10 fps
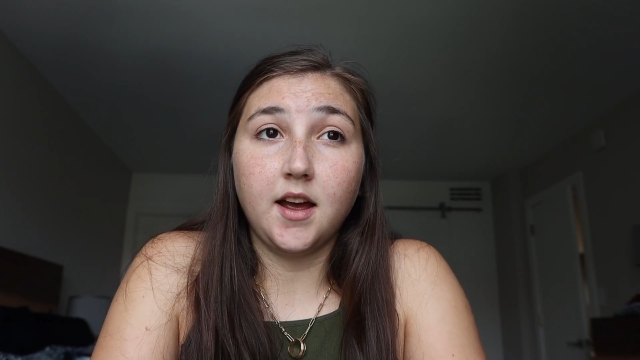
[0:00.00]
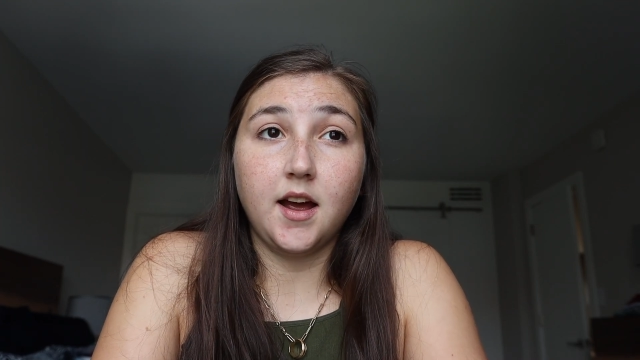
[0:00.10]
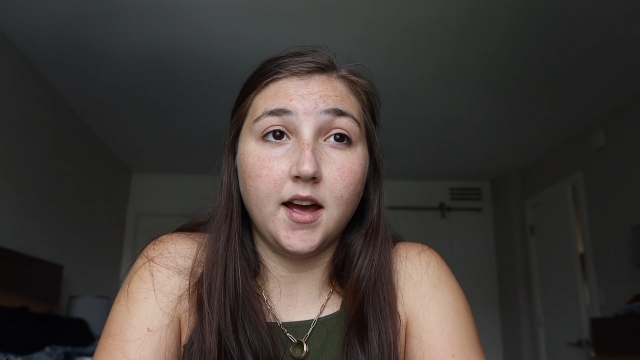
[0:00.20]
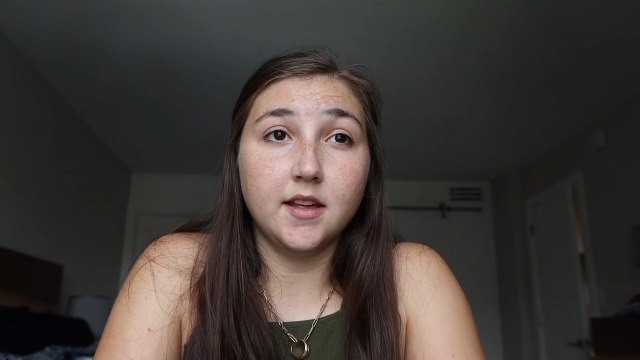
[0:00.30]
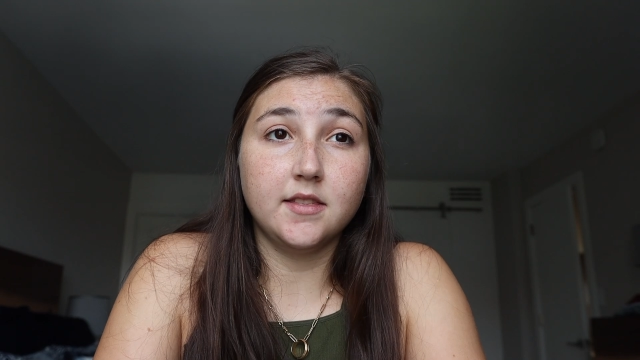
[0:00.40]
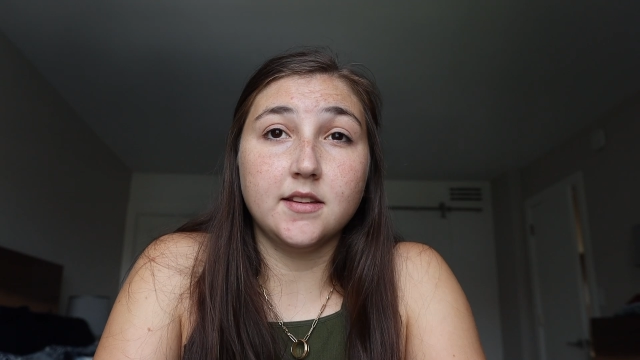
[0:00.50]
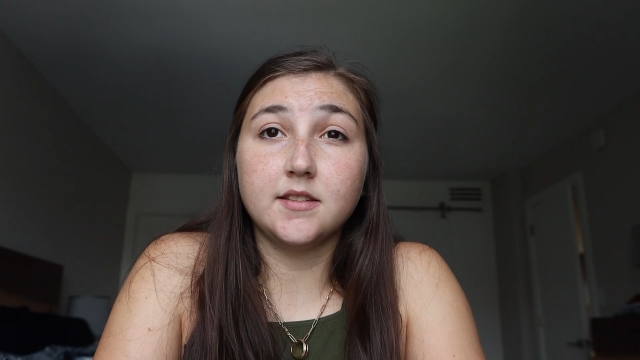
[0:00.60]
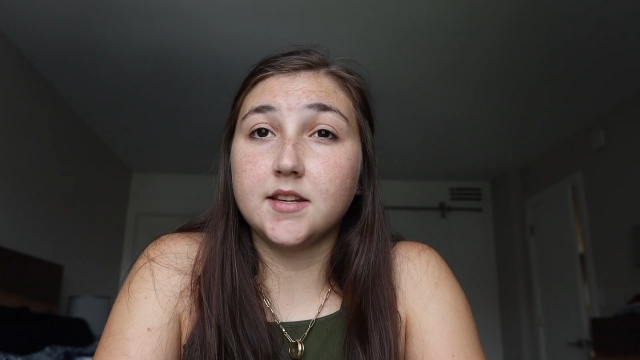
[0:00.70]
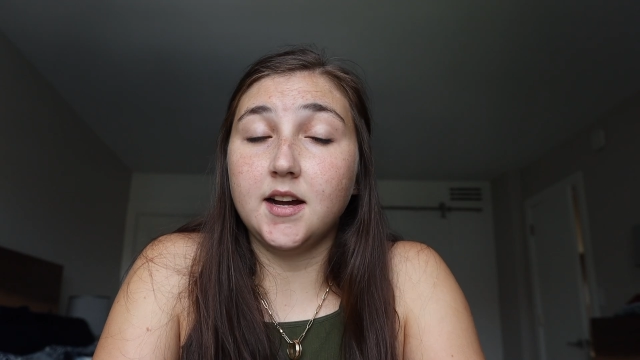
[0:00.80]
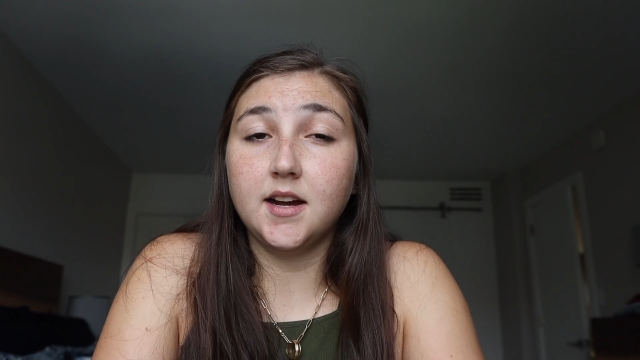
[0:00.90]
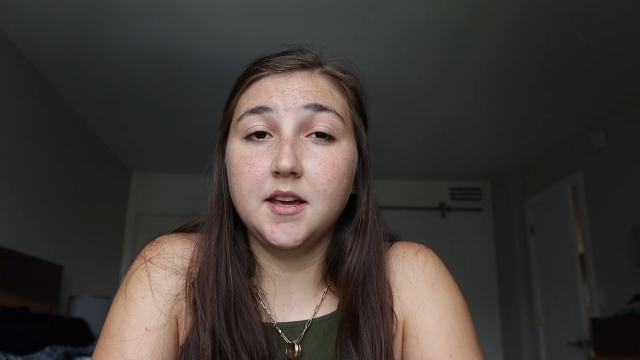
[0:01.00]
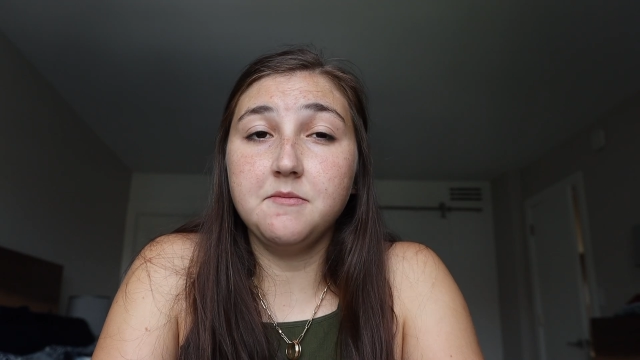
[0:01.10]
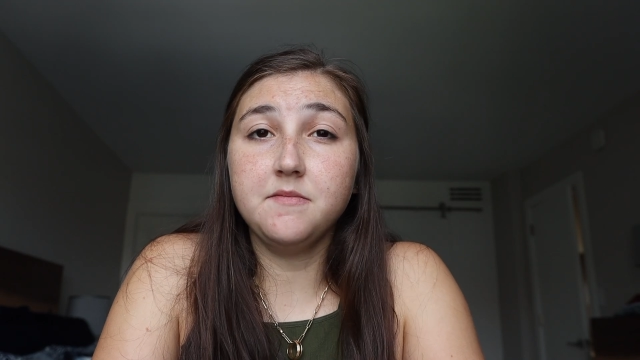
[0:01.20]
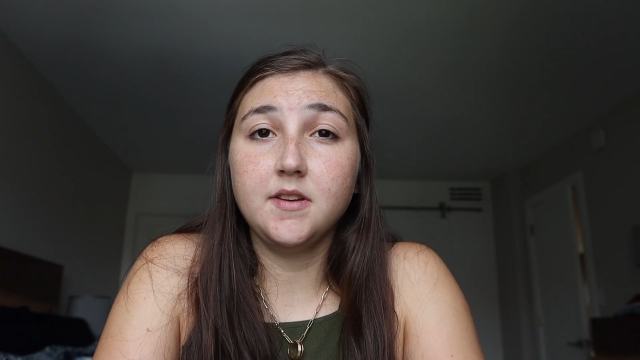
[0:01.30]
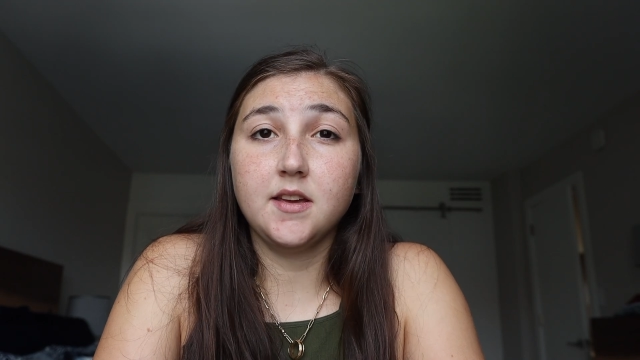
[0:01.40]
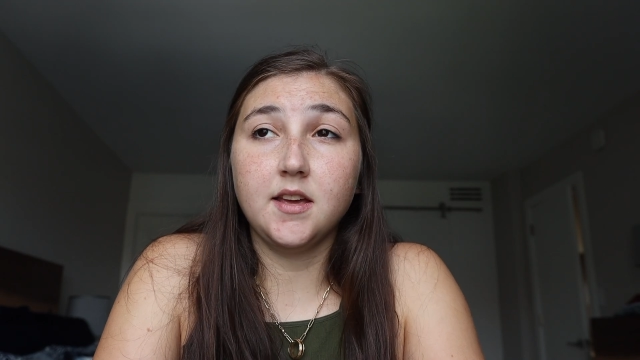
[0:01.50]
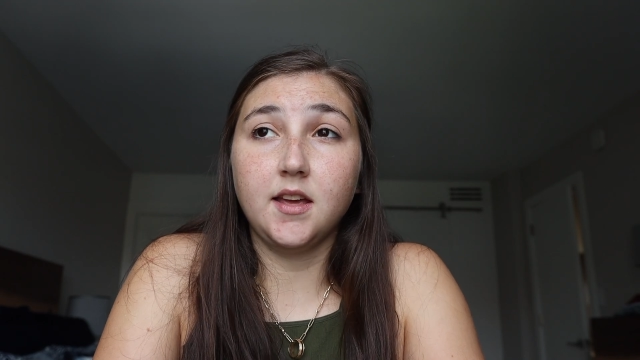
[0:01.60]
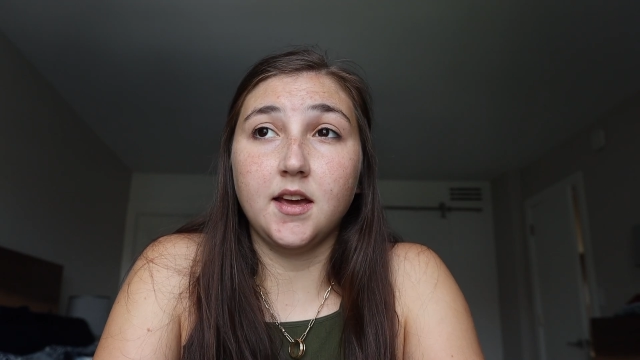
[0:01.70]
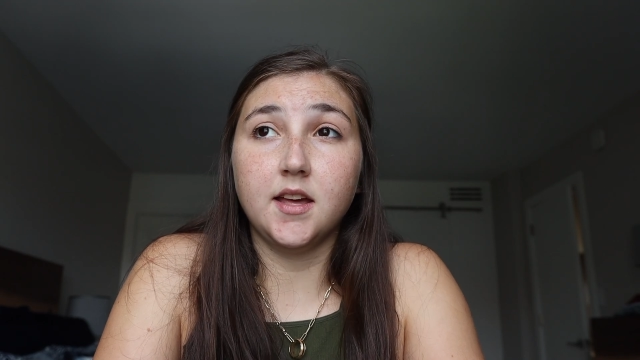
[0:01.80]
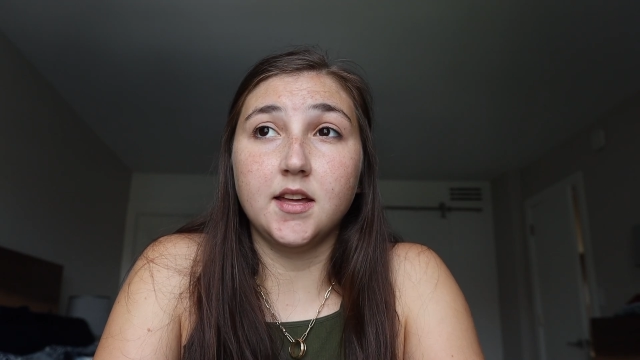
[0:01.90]
at this time
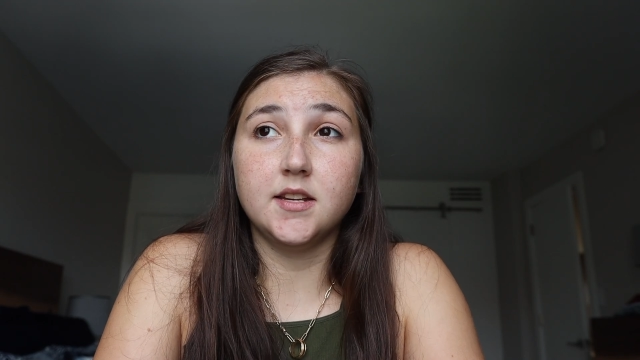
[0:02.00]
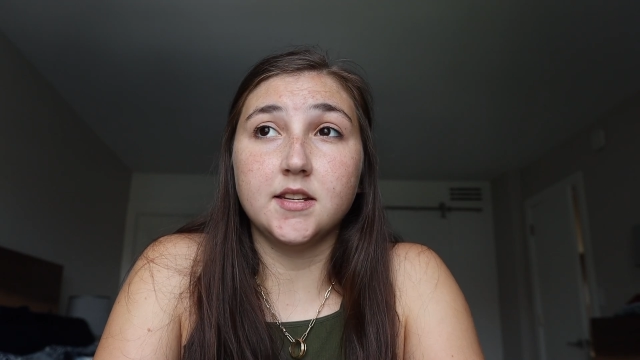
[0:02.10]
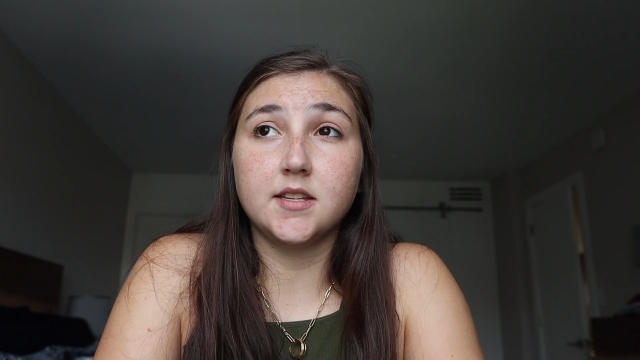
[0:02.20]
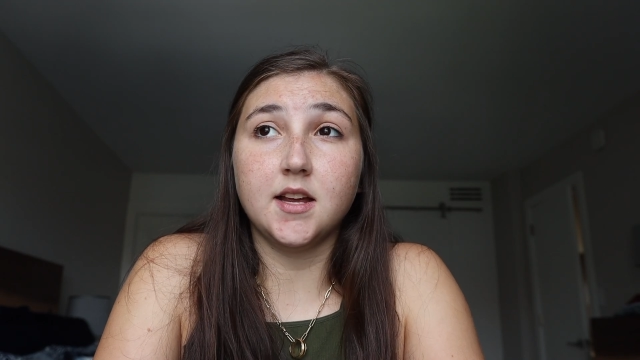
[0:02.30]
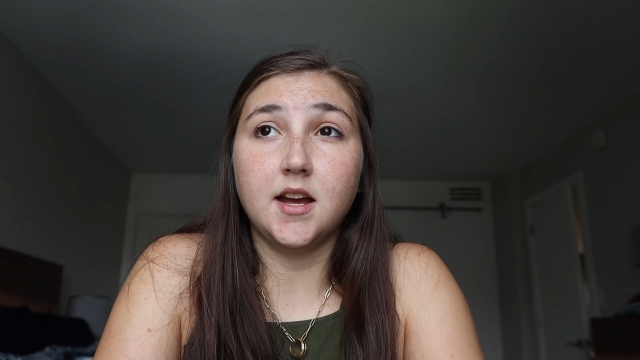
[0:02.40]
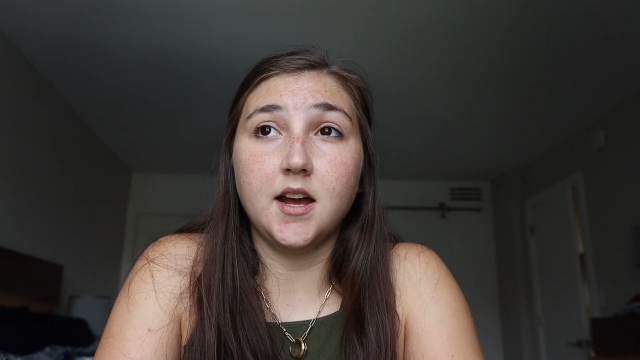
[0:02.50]
and